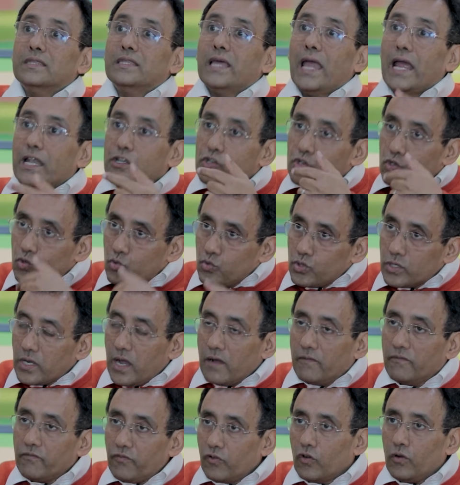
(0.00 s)
that should
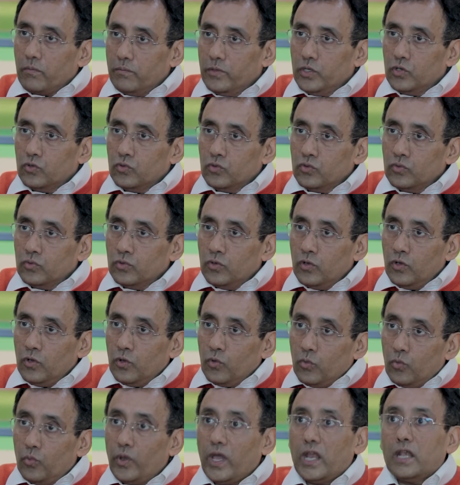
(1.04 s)
come from you,
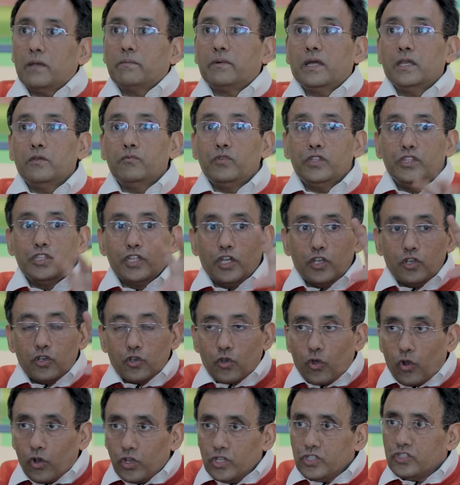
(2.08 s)
whereby with the
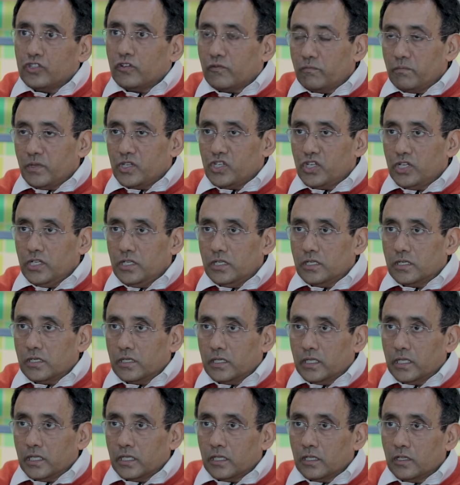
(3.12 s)
knowledge of machine
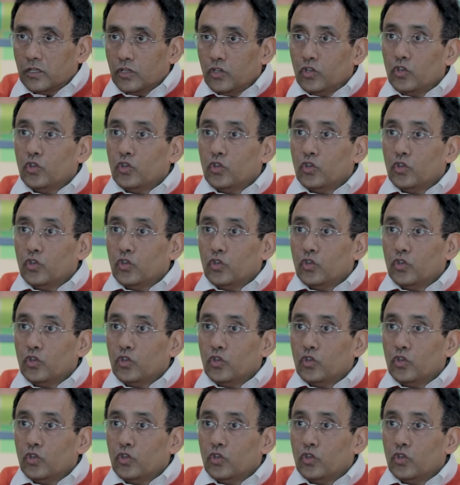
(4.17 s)
learning,